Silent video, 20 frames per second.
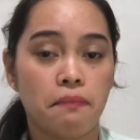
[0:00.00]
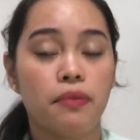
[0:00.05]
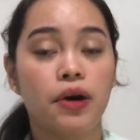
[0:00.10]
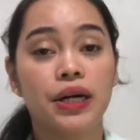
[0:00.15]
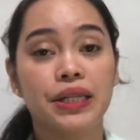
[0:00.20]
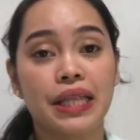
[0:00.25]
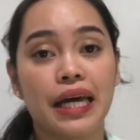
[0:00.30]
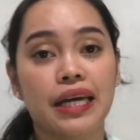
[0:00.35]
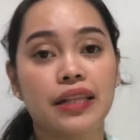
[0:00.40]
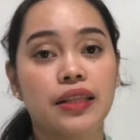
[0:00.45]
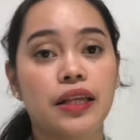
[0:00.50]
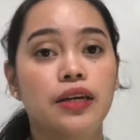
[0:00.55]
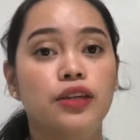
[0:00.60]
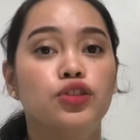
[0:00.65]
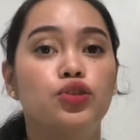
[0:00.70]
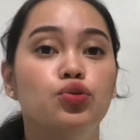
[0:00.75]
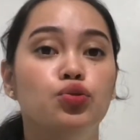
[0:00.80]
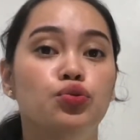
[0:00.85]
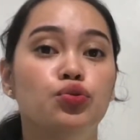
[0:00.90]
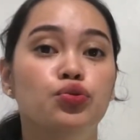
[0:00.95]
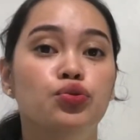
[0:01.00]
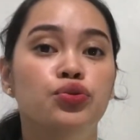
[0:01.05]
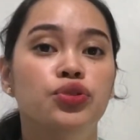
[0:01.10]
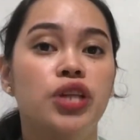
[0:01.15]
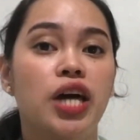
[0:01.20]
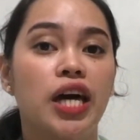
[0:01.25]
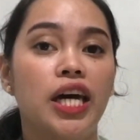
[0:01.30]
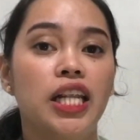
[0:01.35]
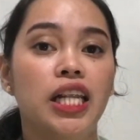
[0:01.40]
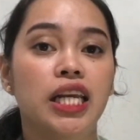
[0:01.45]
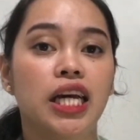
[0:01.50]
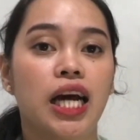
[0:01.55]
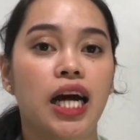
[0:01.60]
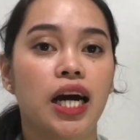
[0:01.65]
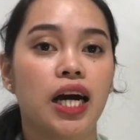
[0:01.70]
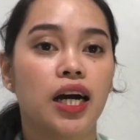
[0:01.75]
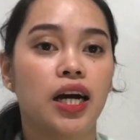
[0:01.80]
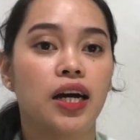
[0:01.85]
But, I take two dahil nga,